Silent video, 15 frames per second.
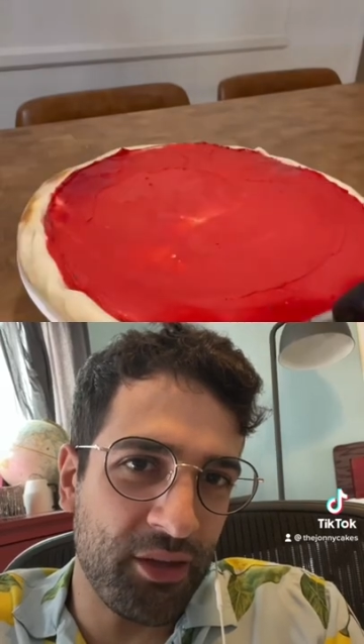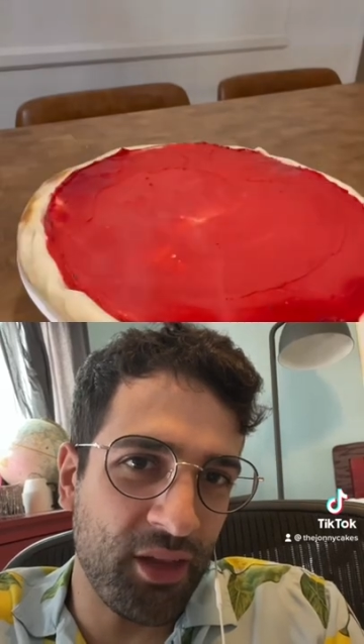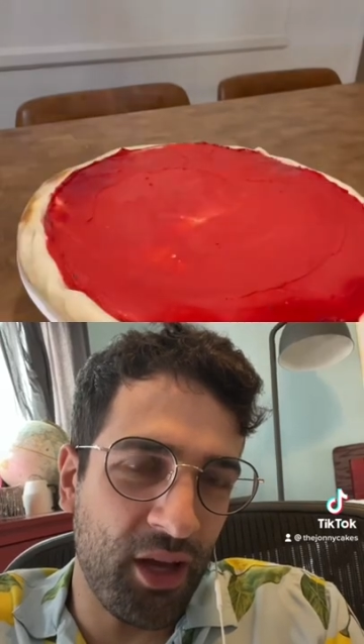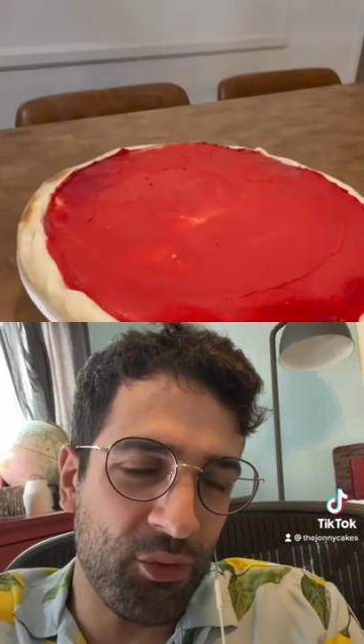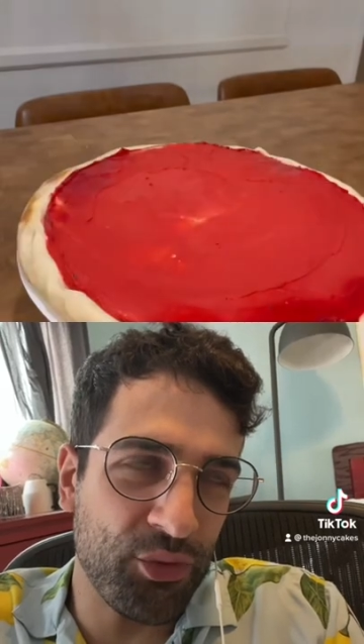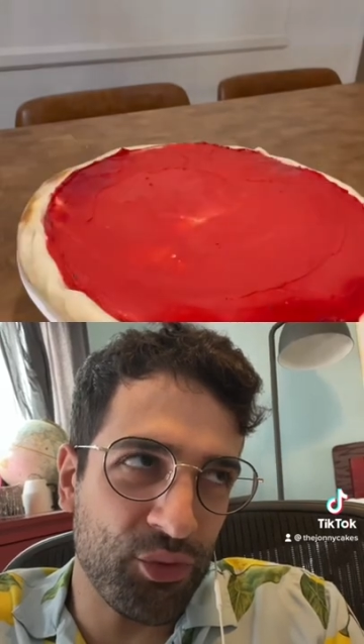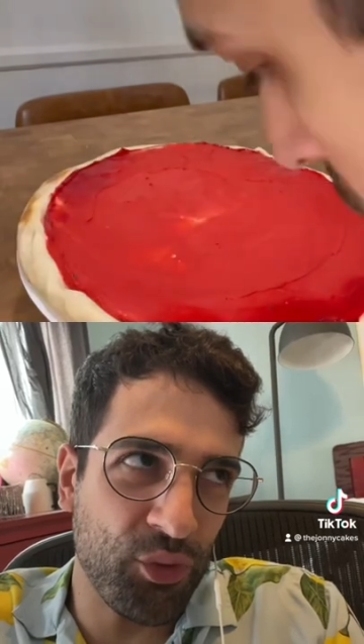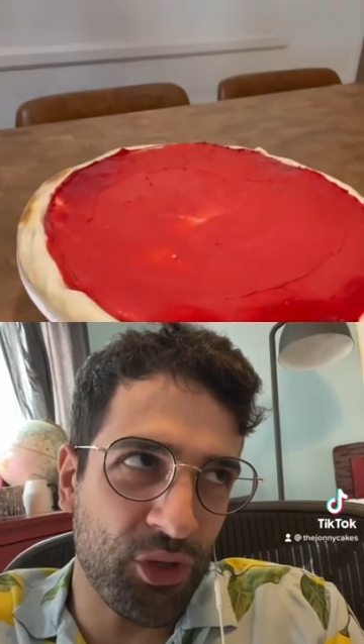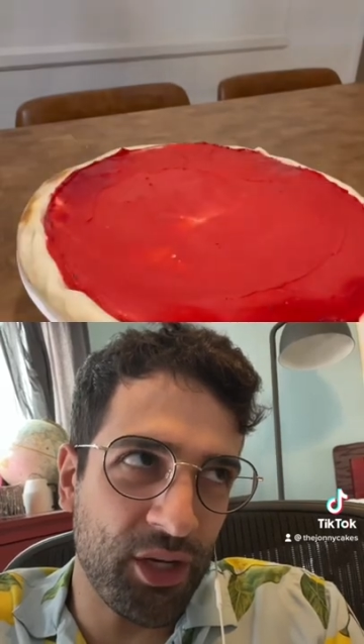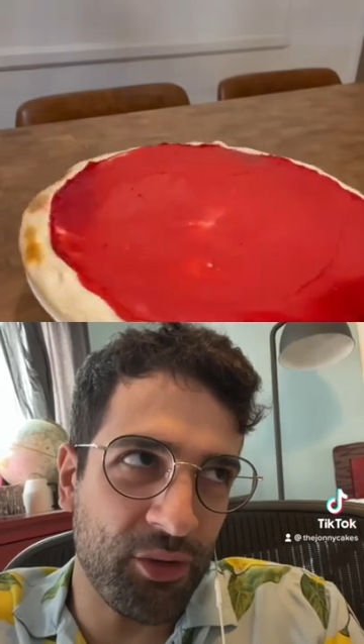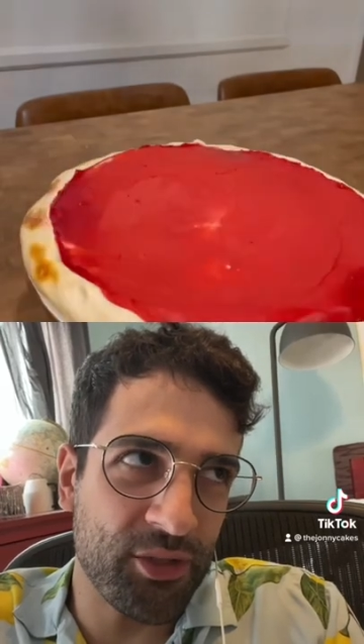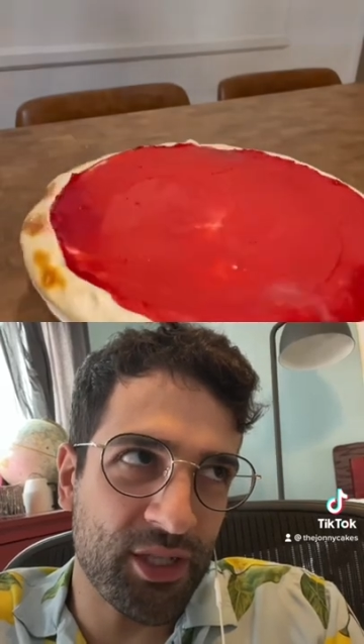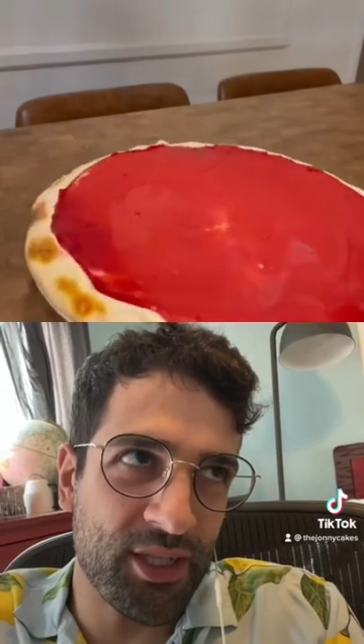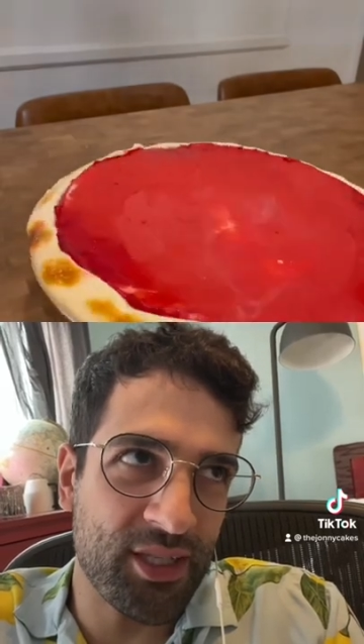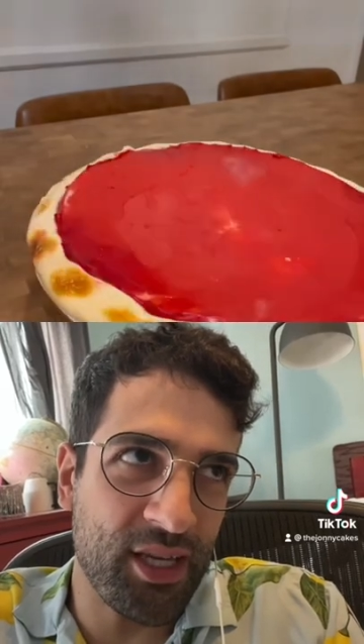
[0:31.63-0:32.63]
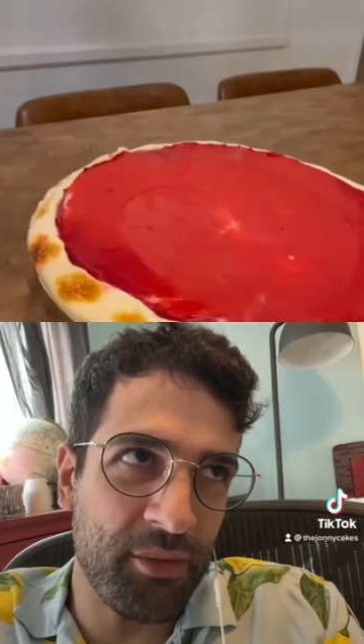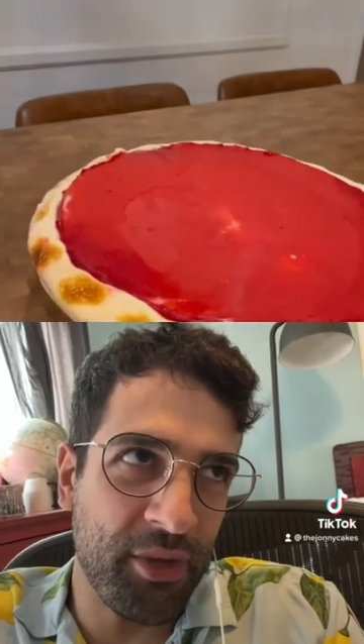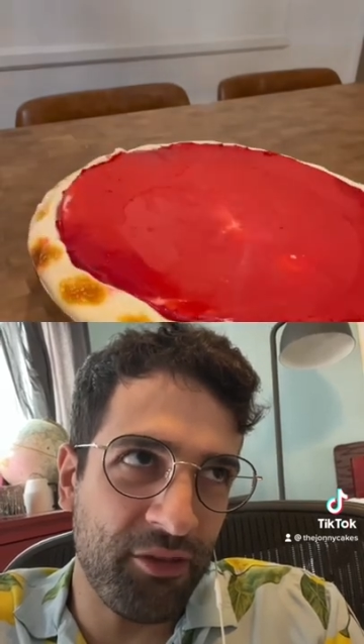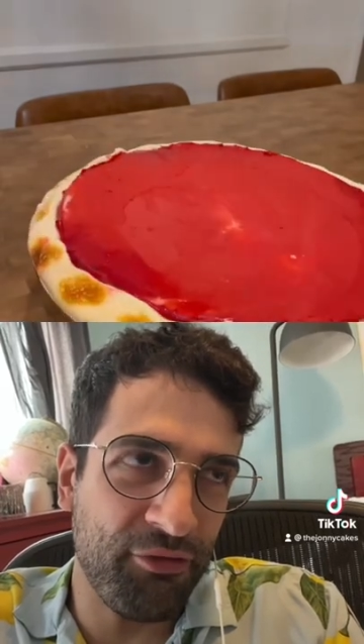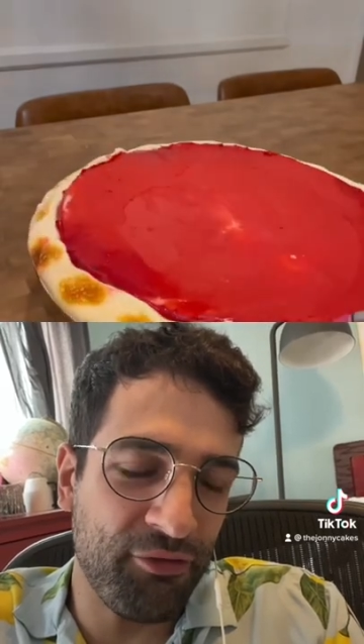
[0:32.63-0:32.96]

I, I was worried I was going to say my